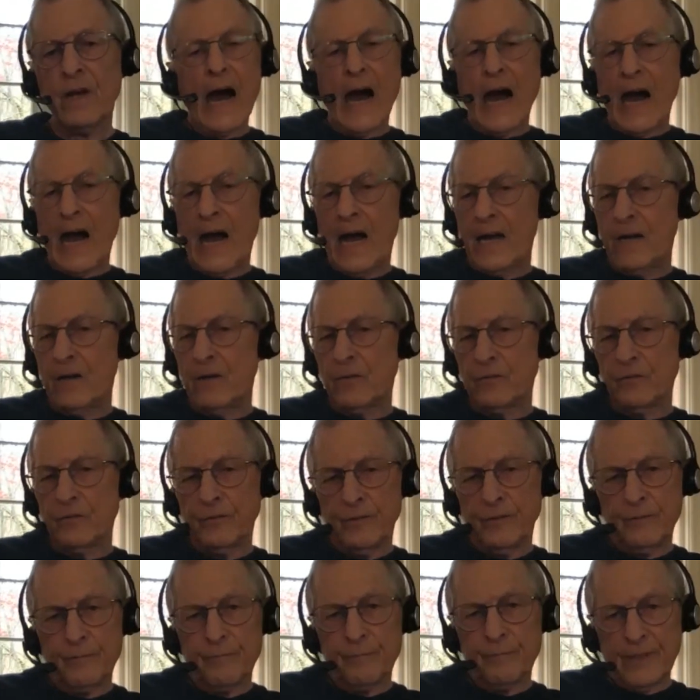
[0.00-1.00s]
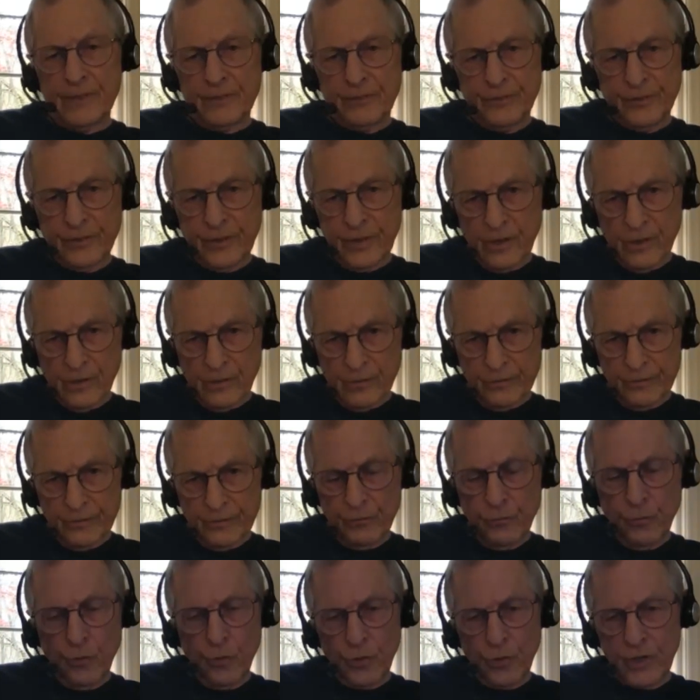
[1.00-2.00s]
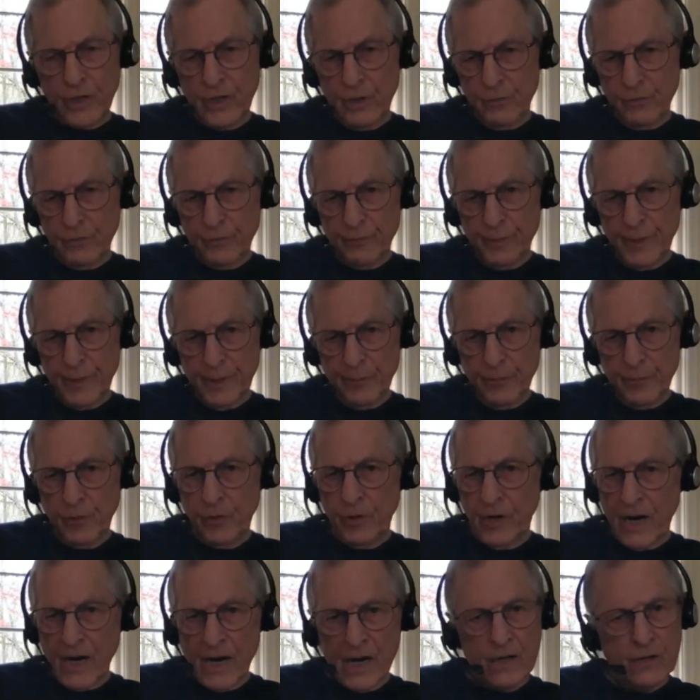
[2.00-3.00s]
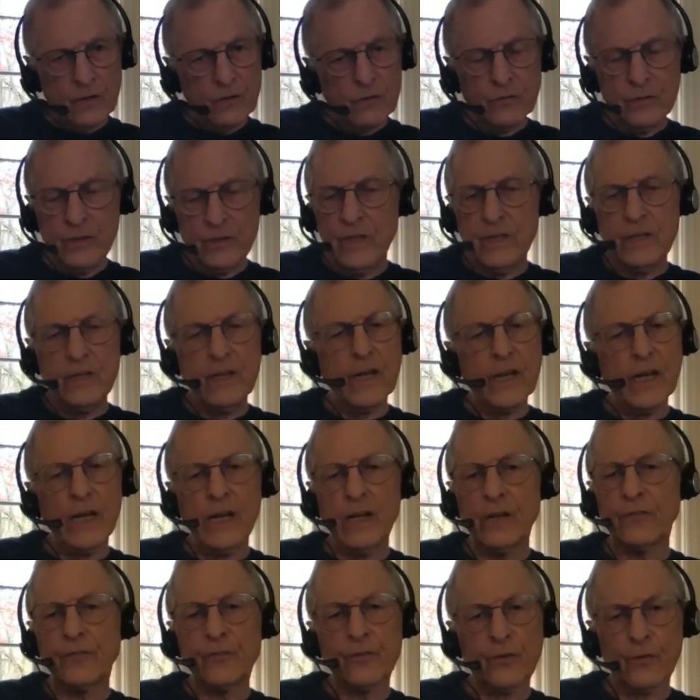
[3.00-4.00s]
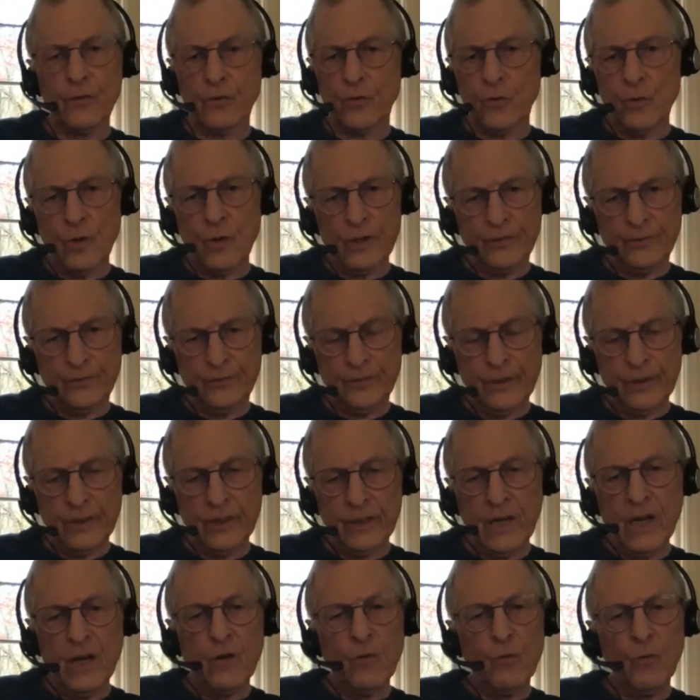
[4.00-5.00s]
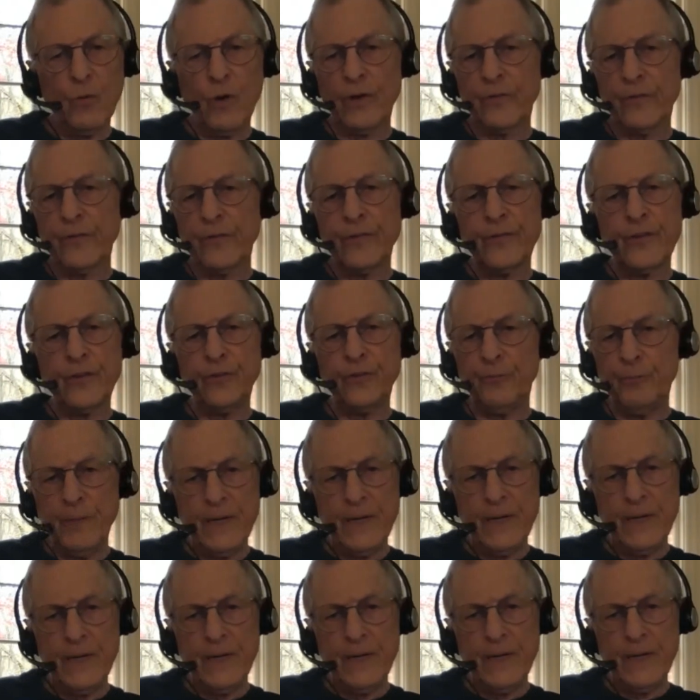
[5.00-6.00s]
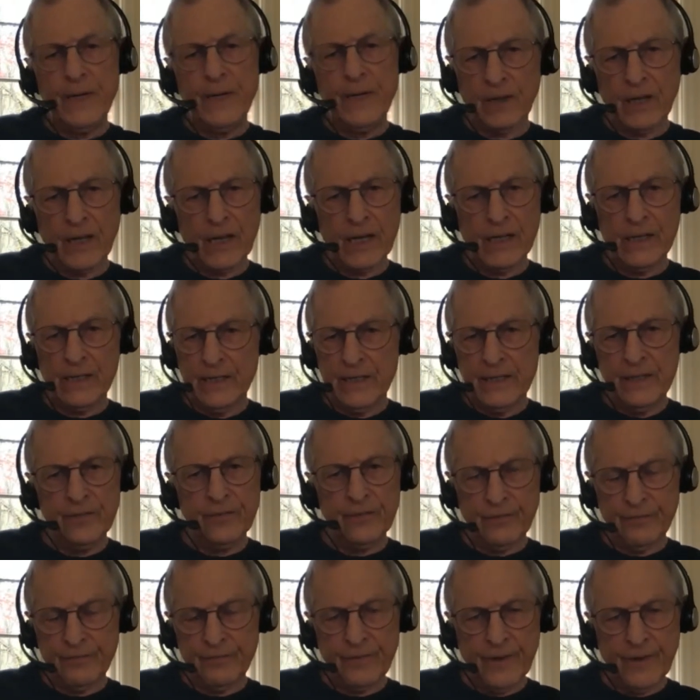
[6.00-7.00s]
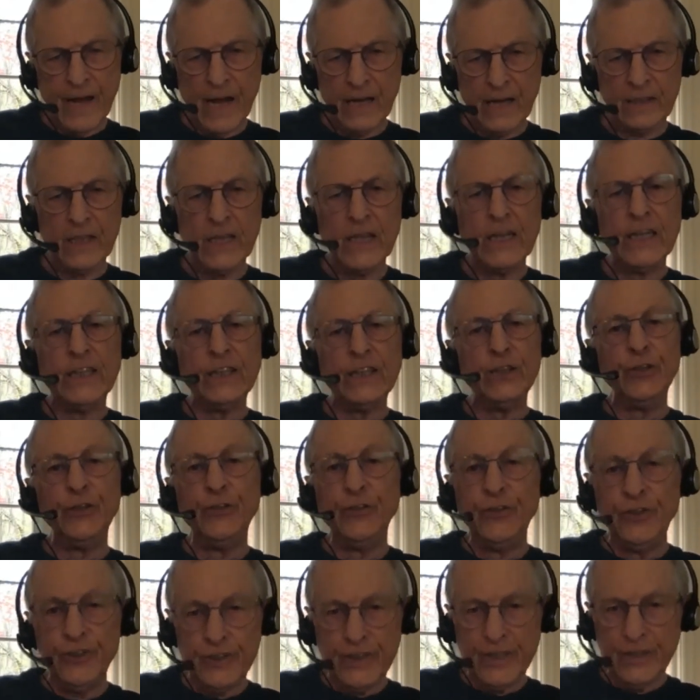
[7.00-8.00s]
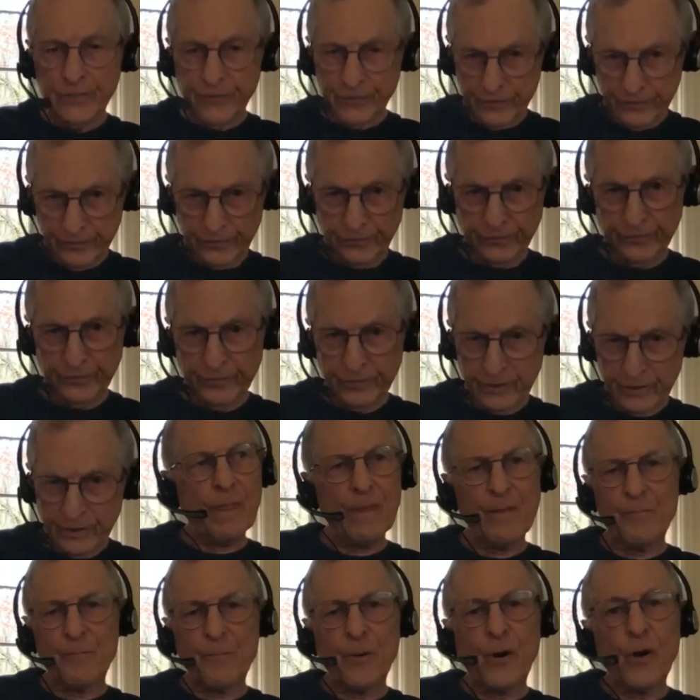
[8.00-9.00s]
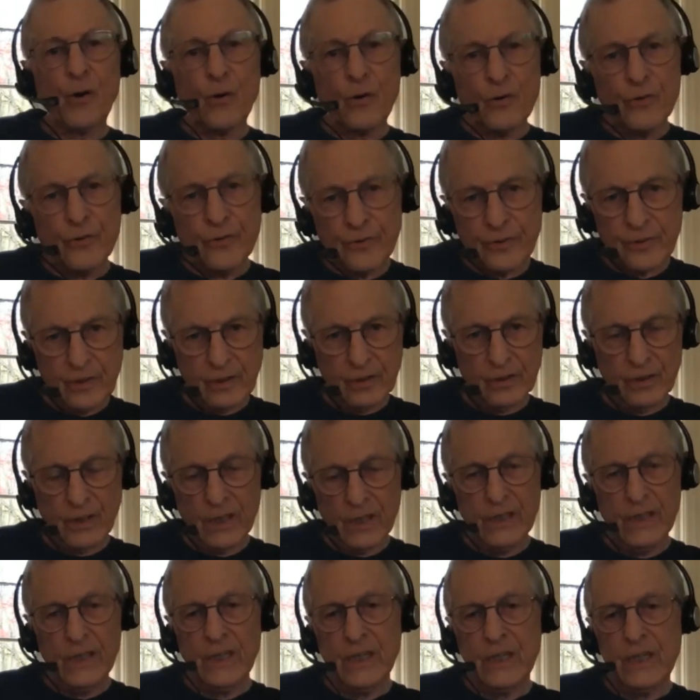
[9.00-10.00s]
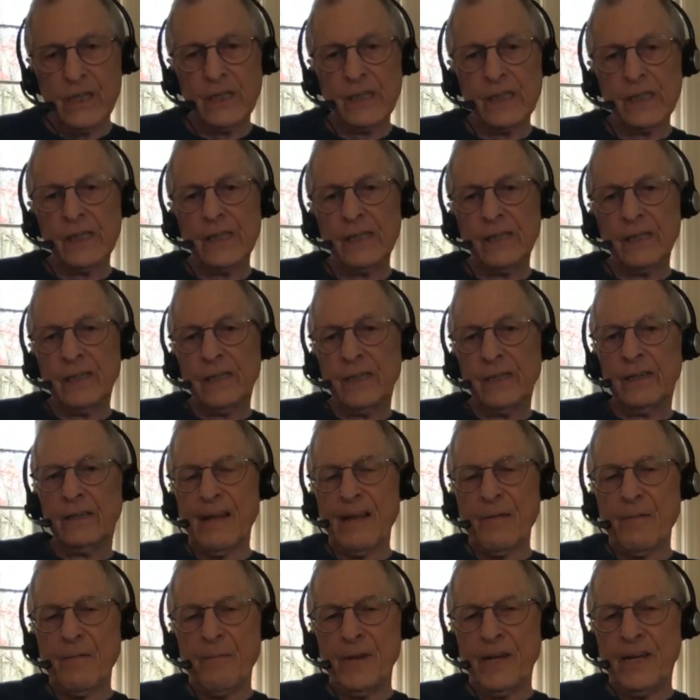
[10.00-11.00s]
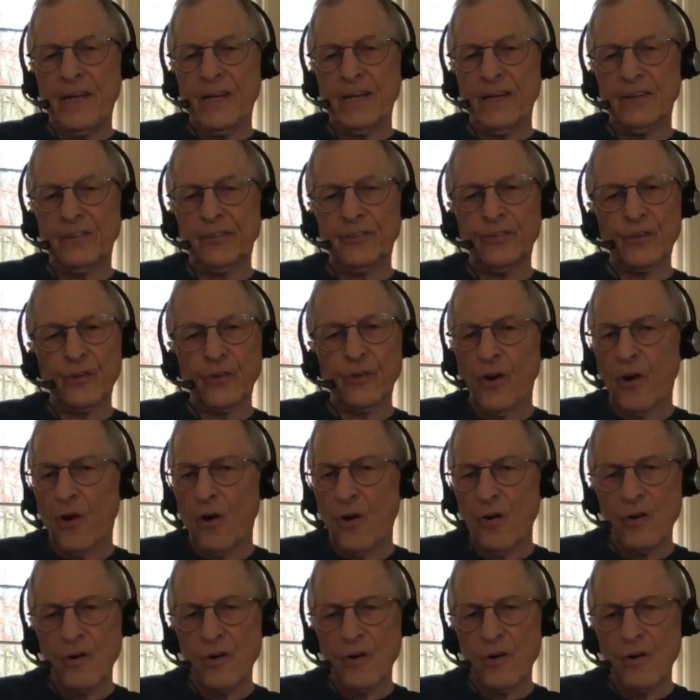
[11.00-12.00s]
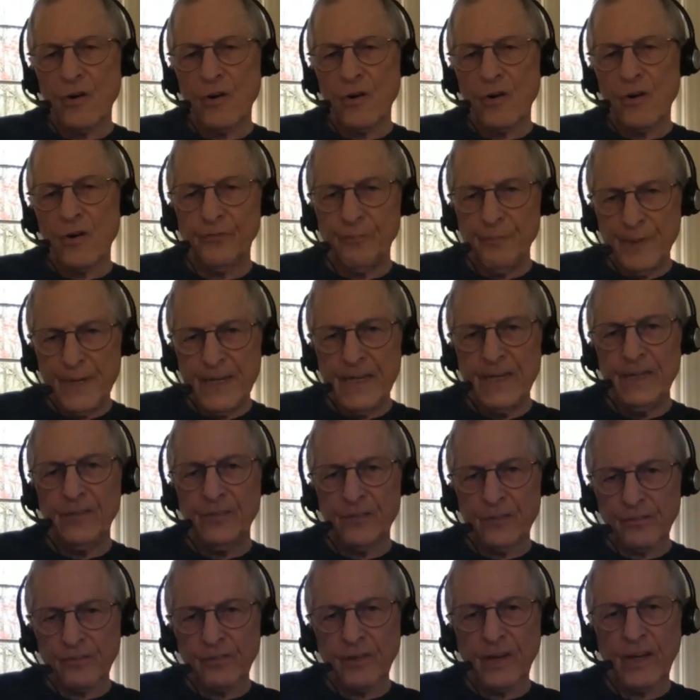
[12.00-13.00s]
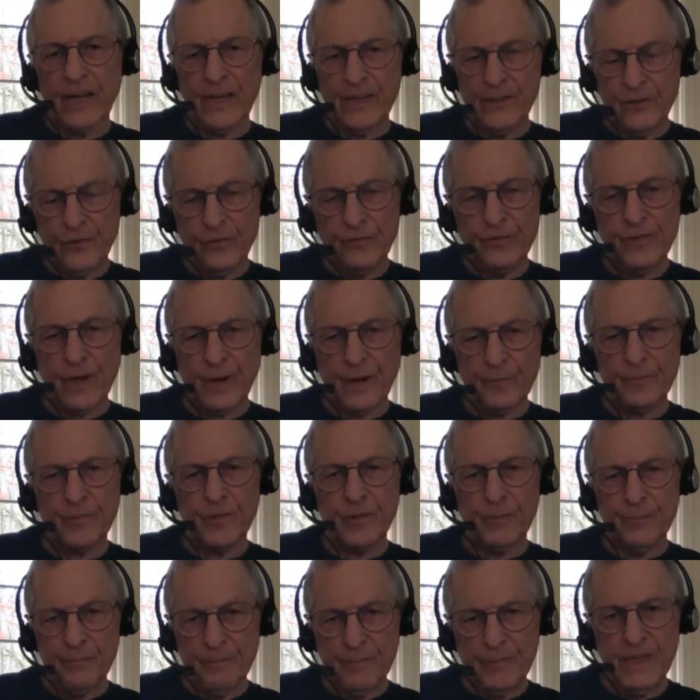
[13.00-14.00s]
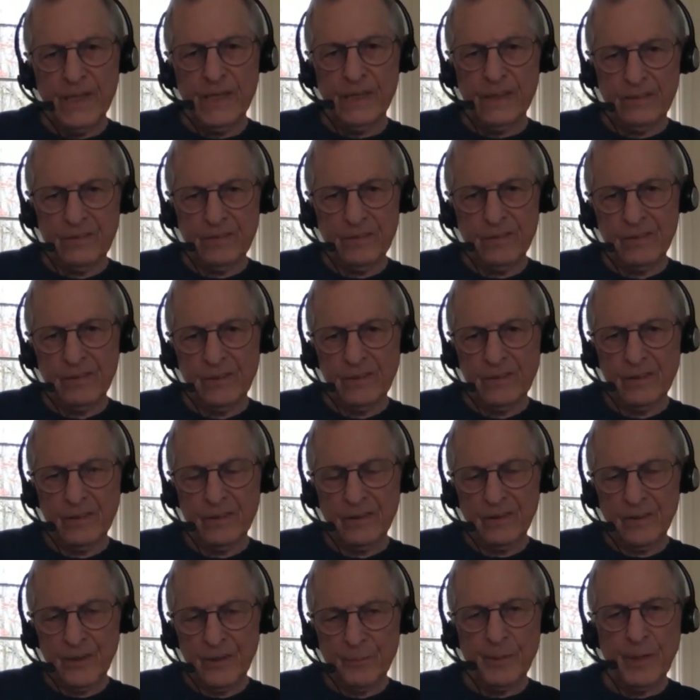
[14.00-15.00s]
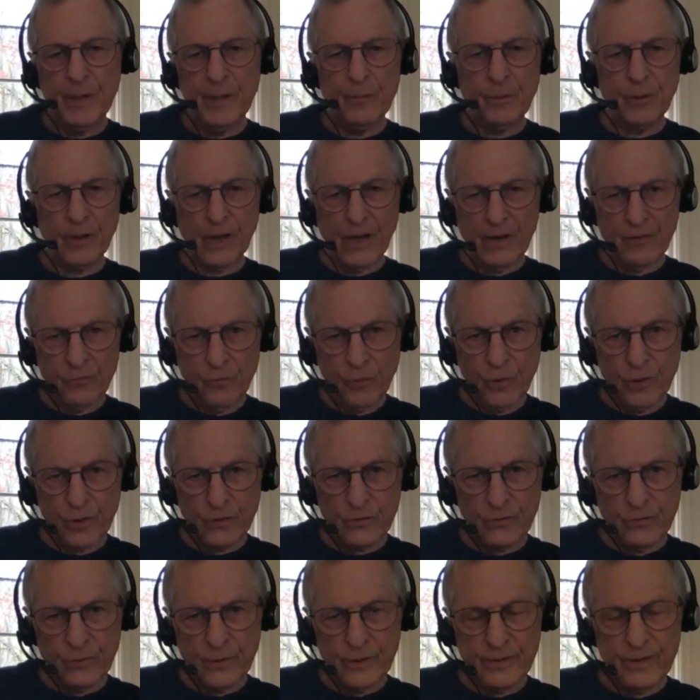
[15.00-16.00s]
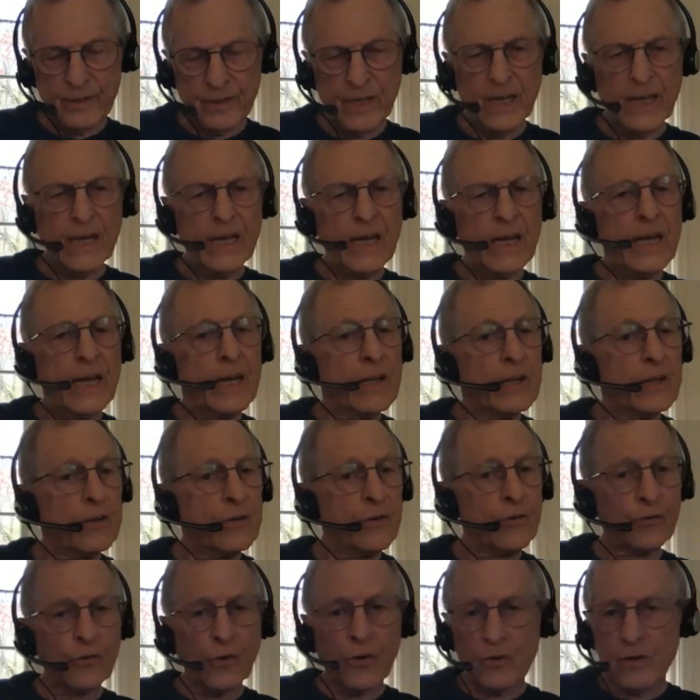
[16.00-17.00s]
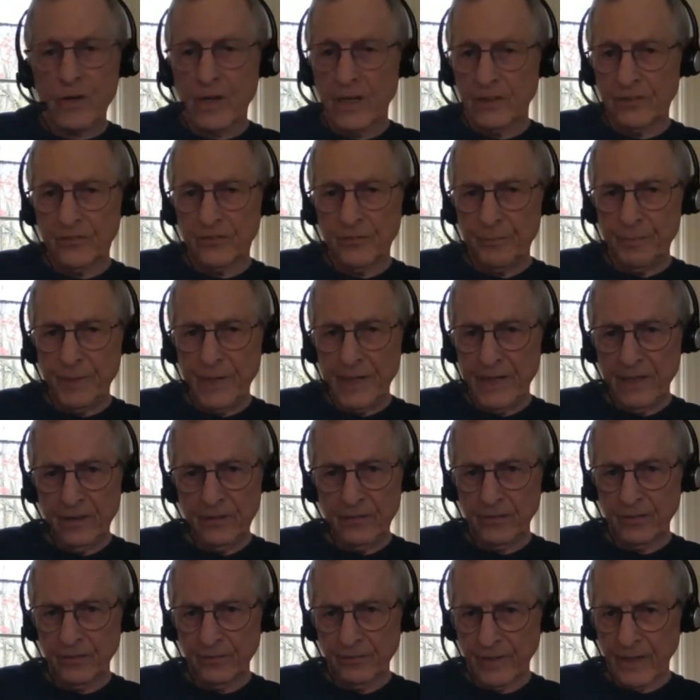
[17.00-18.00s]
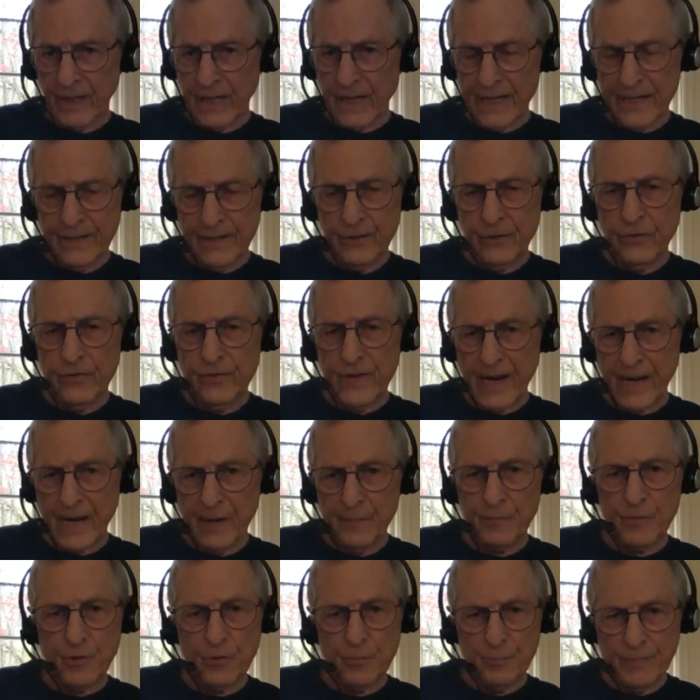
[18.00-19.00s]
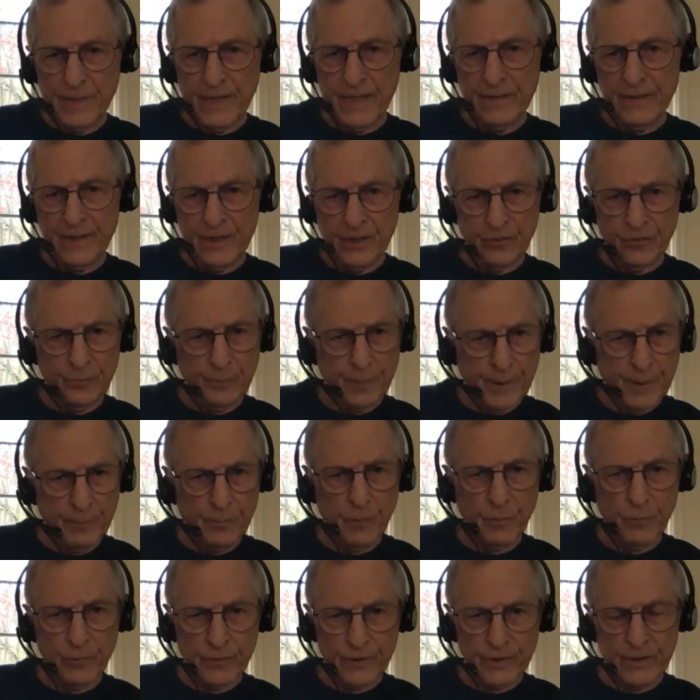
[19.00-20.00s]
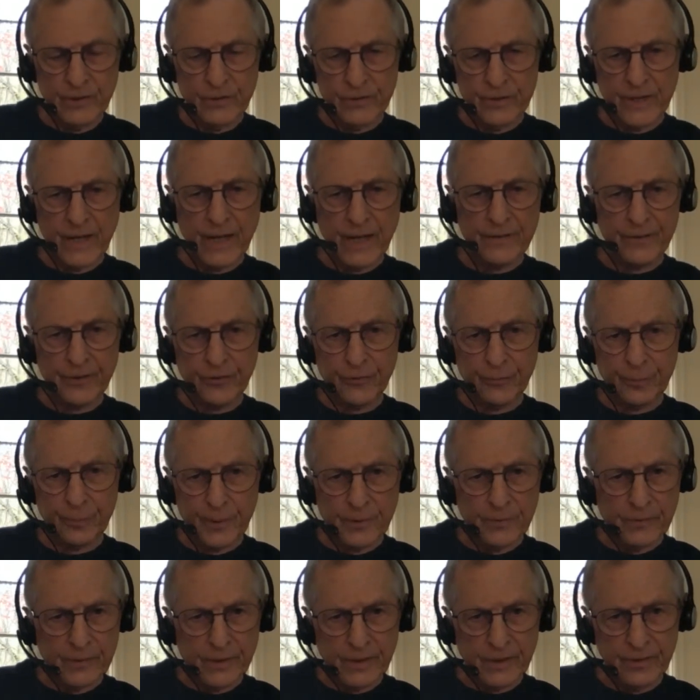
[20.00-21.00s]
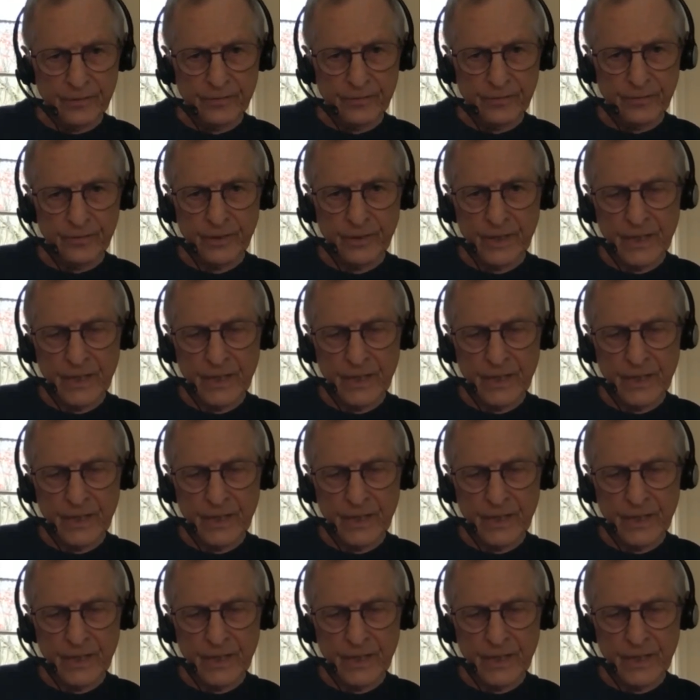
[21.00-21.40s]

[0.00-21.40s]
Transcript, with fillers: I don't myself, working with people, I don't need to answer the question whether this being of light is in fact Jesus personally, because there are all kinds of beings of light who've come to meet the people I've worked with. Then there's all kinds of beings of light who came to meet these people with near death experience.